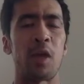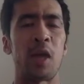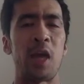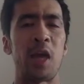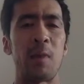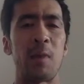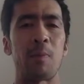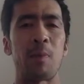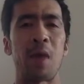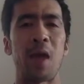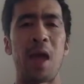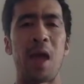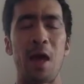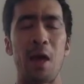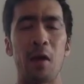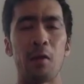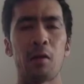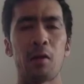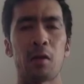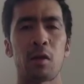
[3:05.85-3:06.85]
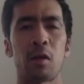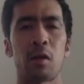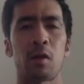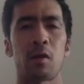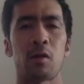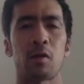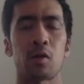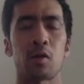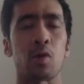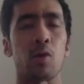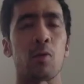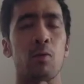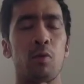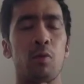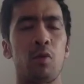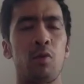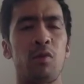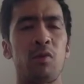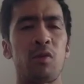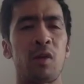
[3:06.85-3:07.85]
hip health to
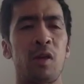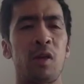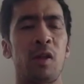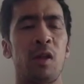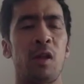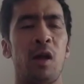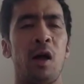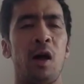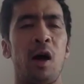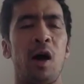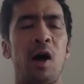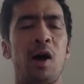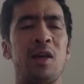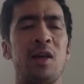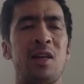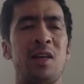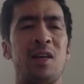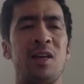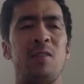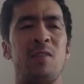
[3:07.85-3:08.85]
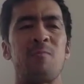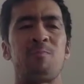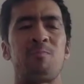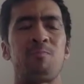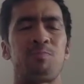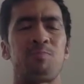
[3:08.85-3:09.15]
improve, i.e.,